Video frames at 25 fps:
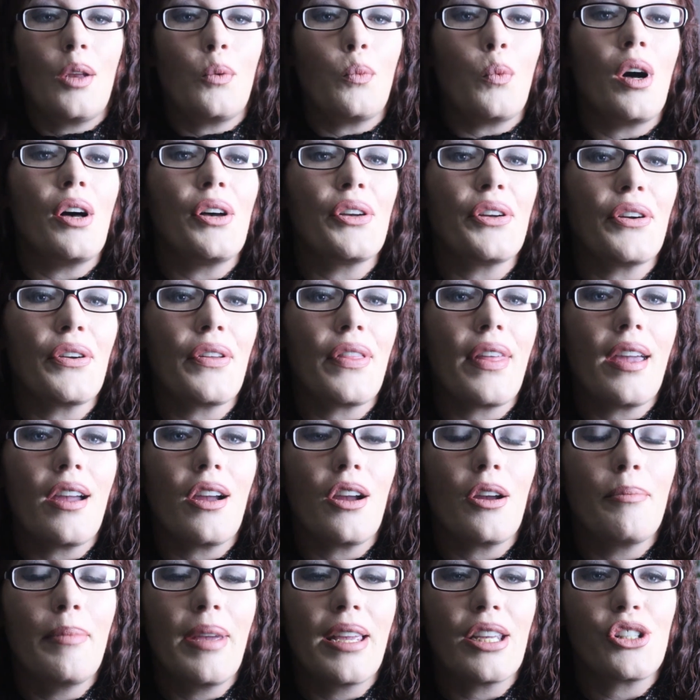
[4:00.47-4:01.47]
And while you're
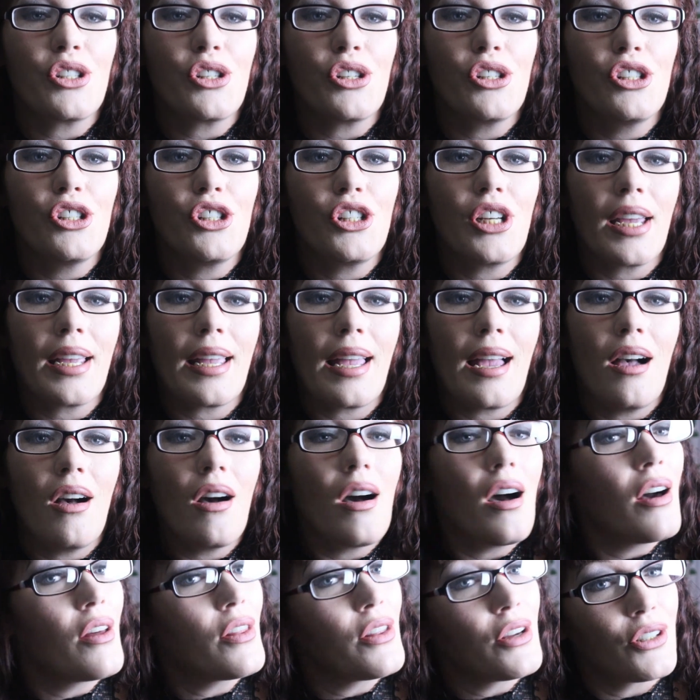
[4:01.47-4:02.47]
there, make sure you check
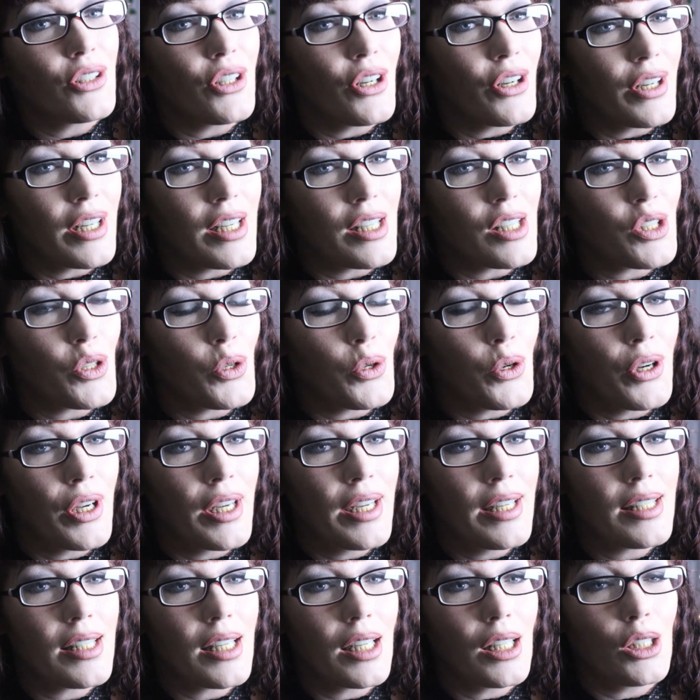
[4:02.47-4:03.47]
out other dirty
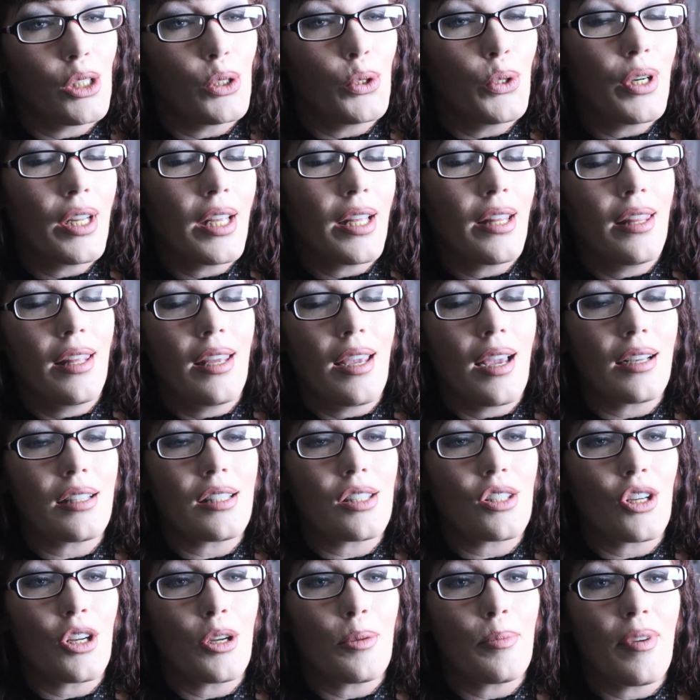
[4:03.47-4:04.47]
stories, including the
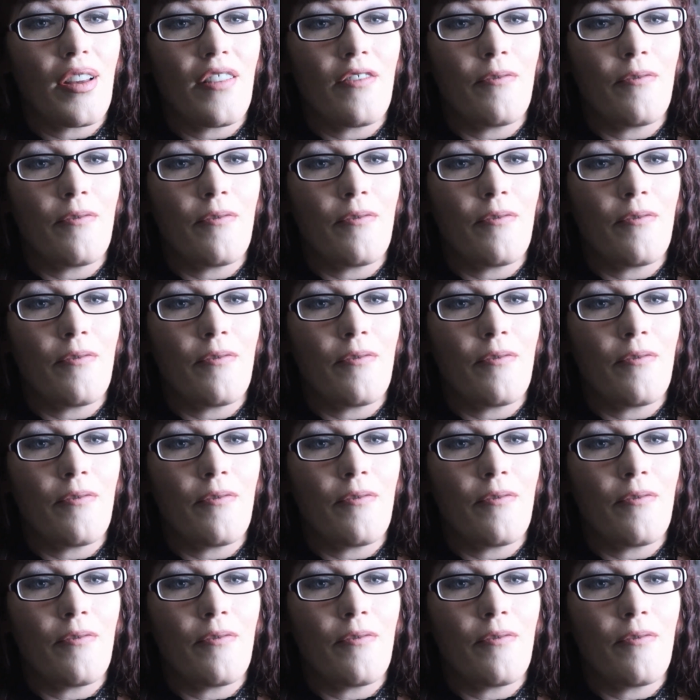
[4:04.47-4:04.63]
excerpt